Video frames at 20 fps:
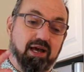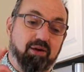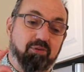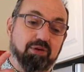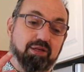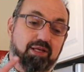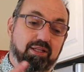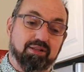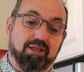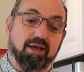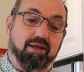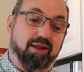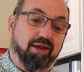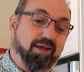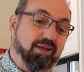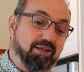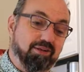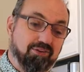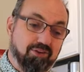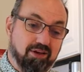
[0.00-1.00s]
I would eat that
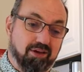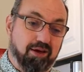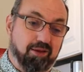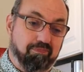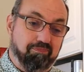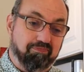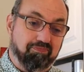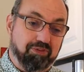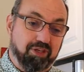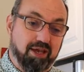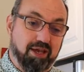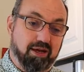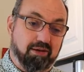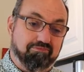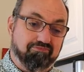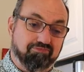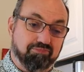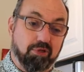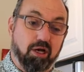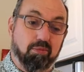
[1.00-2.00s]
anytime.
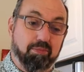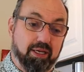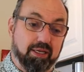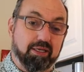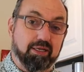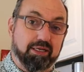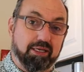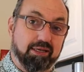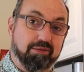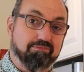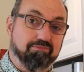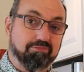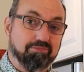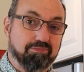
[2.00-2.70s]
Yeah, I'll make it again.